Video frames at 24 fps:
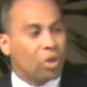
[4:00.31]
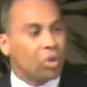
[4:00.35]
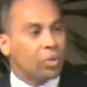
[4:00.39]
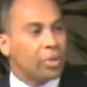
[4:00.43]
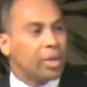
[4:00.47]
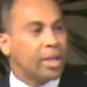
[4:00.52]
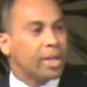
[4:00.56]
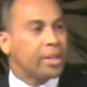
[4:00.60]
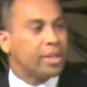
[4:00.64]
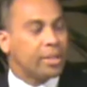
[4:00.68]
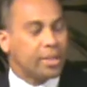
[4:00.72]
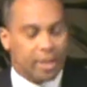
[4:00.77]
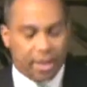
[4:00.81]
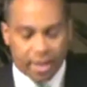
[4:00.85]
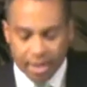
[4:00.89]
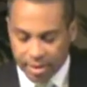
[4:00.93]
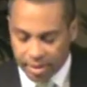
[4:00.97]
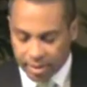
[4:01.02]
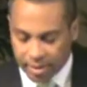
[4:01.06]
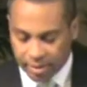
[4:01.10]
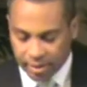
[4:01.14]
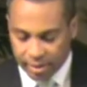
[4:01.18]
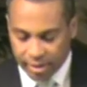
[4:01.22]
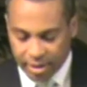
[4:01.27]
already
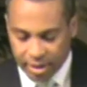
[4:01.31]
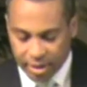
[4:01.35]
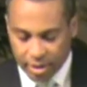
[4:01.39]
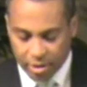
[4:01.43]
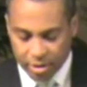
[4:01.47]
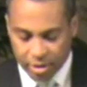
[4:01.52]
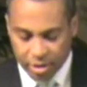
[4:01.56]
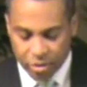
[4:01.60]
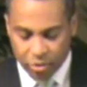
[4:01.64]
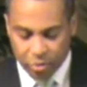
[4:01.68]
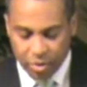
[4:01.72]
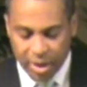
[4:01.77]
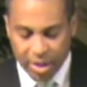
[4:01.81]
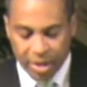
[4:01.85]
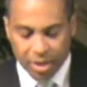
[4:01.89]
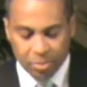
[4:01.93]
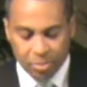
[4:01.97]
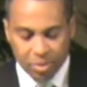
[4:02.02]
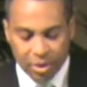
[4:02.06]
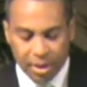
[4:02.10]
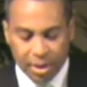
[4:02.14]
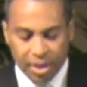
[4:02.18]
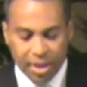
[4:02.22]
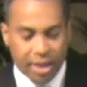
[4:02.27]
taking the lead on
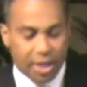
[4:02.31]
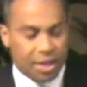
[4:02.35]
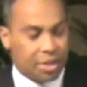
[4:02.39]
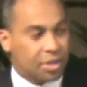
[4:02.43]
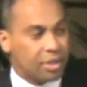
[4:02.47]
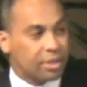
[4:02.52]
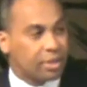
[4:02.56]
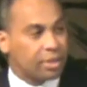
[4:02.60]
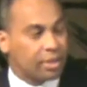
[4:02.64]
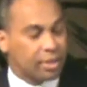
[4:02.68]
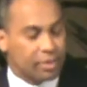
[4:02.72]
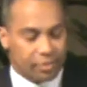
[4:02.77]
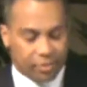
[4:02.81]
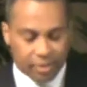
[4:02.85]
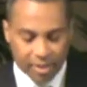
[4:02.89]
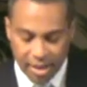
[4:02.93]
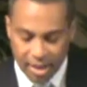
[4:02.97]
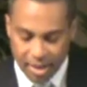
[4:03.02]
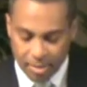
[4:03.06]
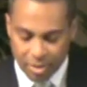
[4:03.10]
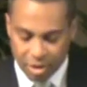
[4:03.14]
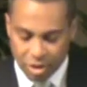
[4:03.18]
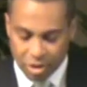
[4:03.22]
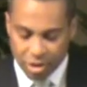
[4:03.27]
direct mitigation of
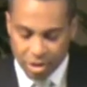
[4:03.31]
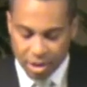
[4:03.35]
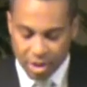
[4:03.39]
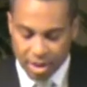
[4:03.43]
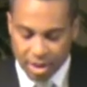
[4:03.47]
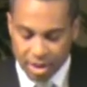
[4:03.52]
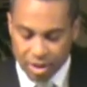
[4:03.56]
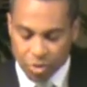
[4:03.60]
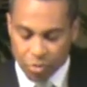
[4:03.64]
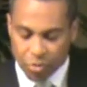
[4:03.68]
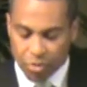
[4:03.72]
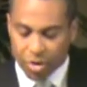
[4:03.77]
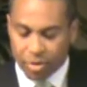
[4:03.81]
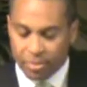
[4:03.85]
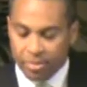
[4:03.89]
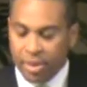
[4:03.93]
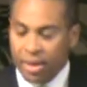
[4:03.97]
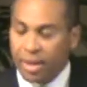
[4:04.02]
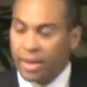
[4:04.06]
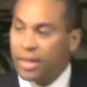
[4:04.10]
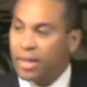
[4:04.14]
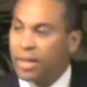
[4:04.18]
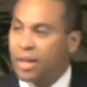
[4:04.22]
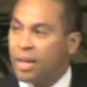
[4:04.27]
climate change. One of
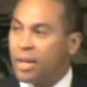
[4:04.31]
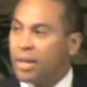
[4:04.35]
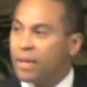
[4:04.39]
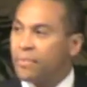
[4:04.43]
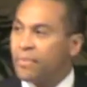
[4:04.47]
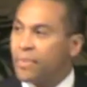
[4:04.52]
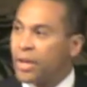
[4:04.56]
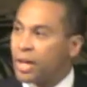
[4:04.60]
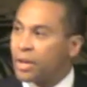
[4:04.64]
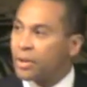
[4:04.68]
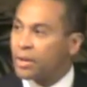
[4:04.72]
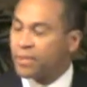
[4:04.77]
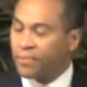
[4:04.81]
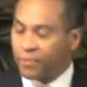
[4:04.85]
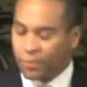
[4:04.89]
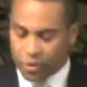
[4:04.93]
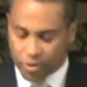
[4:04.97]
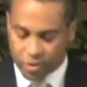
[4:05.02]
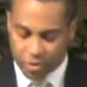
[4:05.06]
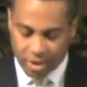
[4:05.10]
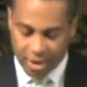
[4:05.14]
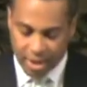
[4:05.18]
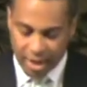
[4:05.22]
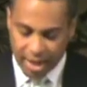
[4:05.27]
my very
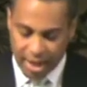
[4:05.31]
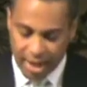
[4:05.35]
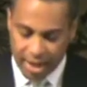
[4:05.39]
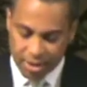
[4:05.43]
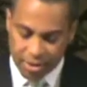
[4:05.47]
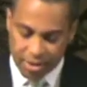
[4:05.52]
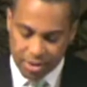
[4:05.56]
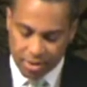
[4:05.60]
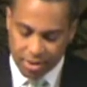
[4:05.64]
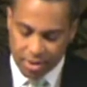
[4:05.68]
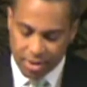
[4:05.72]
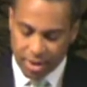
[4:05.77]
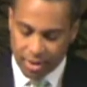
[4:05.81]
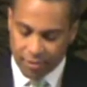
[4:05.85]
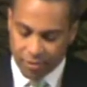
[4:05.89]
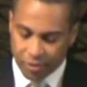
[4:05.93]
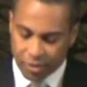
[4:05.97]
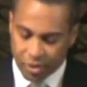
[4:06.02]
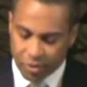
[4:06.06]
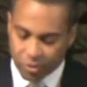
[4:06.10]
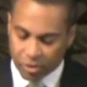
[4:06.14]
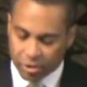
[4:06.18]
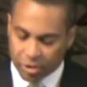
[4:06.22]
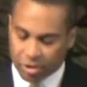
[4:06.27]
first acts as
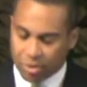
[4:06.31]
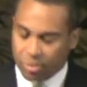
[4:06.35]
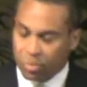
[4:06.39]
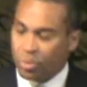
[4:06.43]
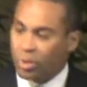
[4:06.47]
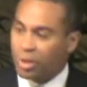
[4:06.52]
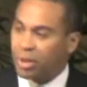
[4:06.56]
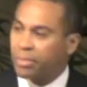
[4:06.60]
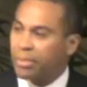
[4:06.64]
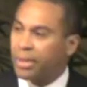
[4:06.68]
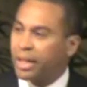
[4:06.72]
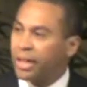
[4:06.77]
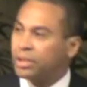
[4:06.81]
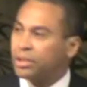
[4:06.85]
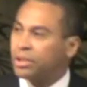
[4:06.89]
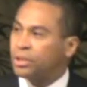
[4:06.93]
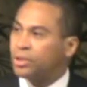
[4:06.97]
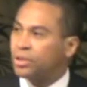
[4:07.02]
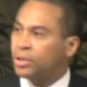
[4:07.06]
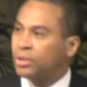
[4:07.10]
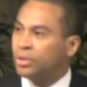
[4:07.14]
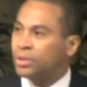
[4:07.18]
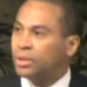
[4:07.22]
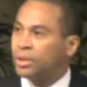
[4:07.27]
governor was to bring
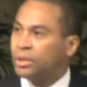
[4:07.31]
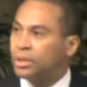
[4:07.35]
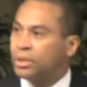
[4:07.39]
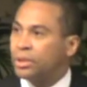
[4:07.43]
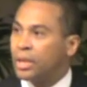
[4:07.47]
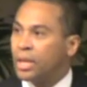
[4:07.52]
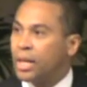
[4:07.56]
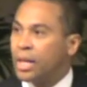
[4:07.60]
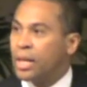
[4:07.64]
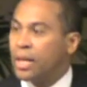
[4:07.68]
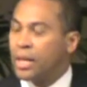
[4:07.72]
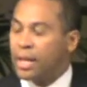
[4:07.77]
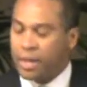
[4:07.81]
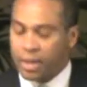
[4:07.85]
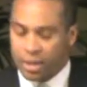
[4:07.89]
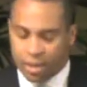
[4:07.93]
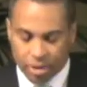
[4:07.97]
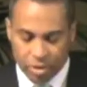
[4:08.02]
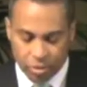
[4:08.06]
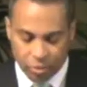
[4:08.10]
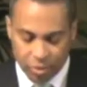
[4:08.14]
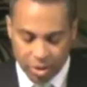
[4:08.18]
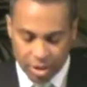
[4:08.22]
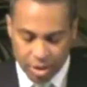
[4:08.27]
Massachusetts
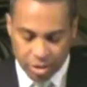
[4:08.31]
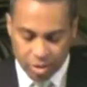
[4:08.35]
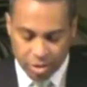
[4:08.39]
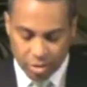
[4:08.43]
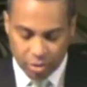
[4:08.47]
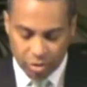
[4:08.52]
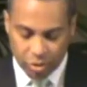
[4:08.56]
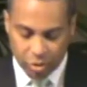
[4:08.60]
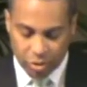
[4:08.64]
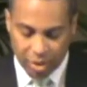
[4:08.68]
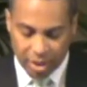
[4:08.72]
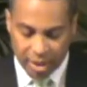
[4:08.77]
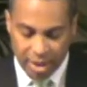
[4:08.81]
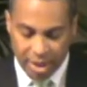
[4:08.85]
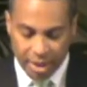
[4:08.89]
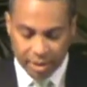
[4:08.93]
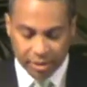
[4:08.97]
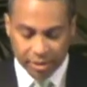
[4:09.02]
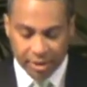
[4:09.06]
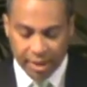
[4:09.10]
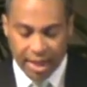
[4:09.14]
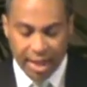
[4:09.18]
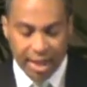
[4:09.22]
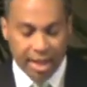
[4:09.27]
into the regional
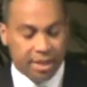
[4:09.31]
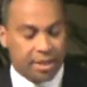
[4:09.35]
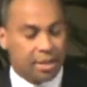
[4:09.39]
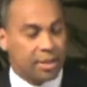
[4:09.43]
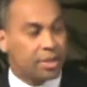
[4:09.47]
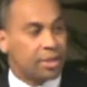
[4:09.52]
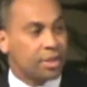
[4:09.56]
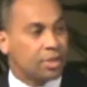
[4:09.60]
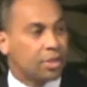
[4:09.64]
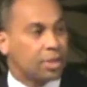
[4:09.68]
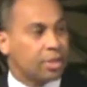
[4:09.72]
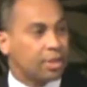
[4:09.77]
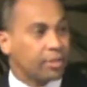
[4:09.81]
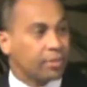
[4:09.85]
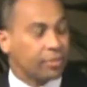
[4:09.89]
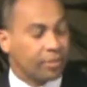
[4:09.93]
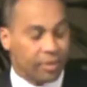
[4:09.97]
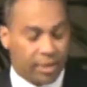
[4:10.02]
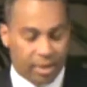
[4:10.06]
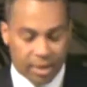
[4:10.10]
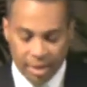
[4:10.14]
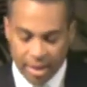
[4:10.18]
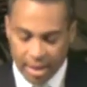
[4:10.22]
greenhouse gas initiative.